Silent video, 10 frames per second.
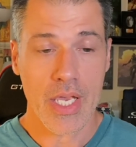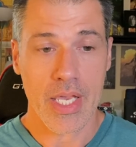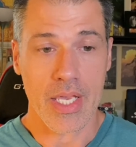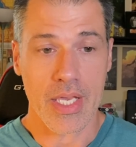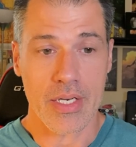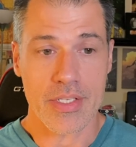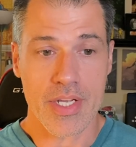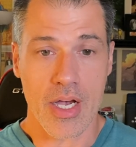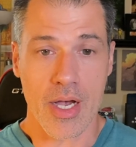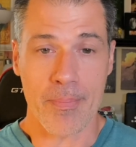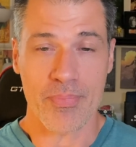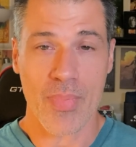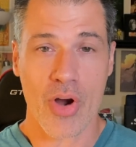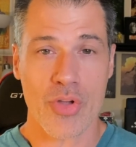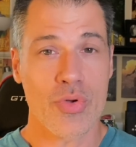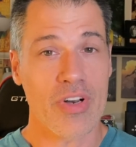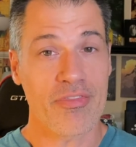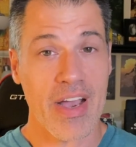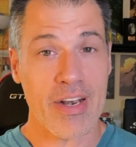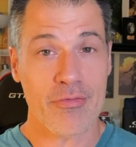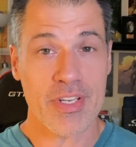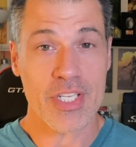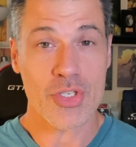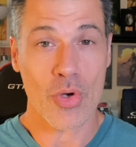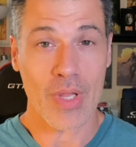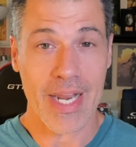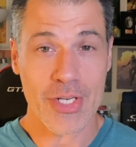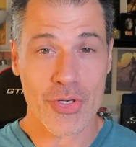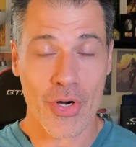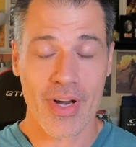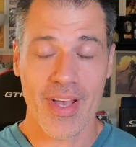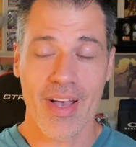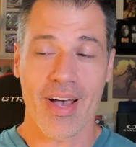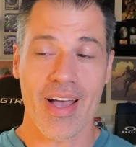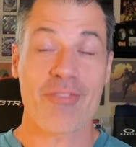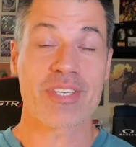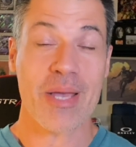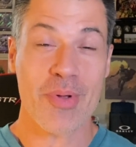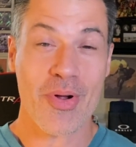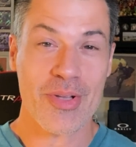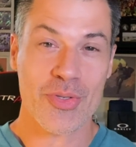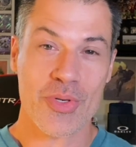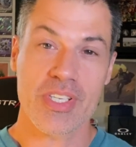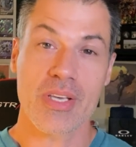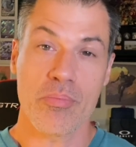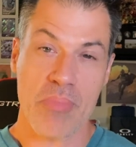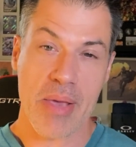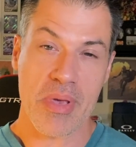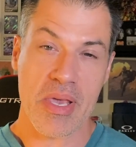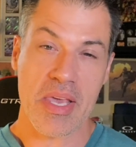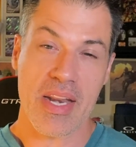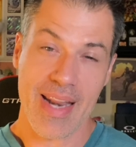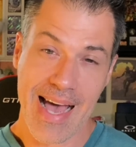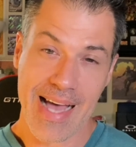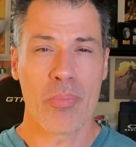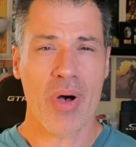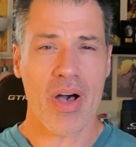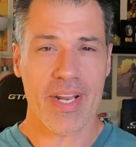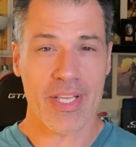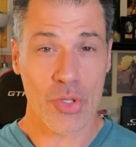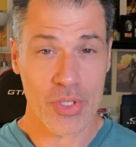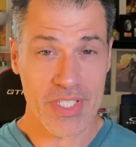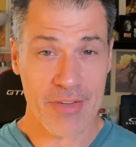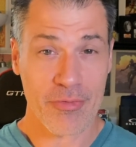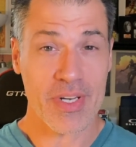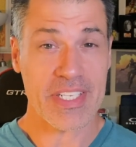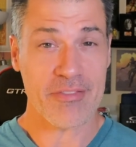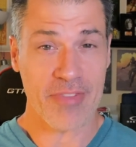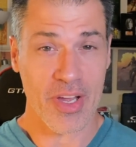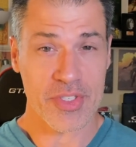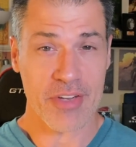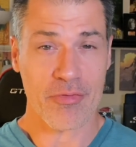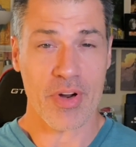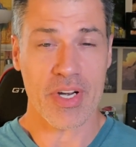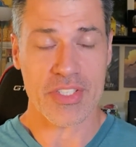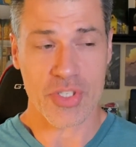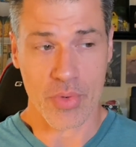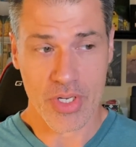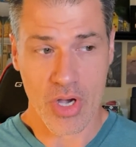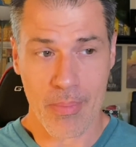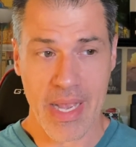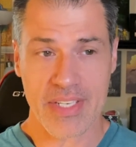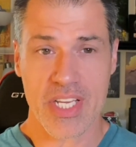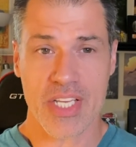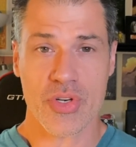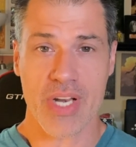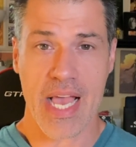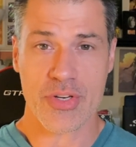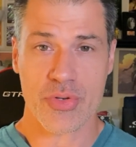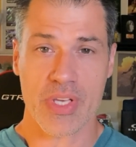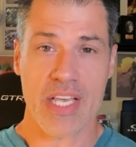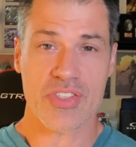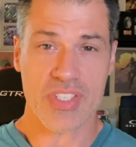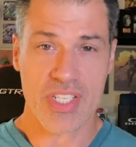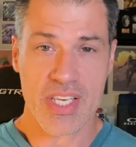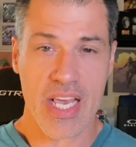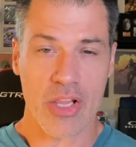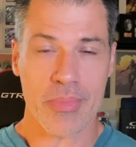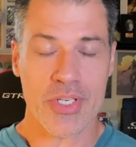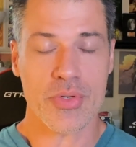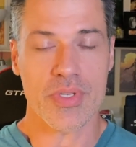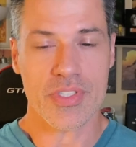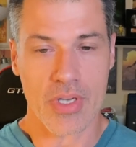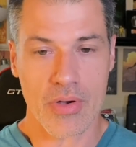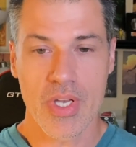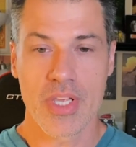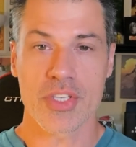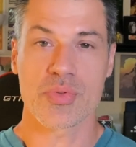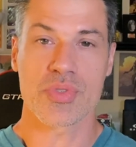And are you going to find a vintage Olani shirt every time you're outsourcing? Maybe not, but it looked different, it felt different, and so it caught my attention naturally. It has the tiki element to it, so this was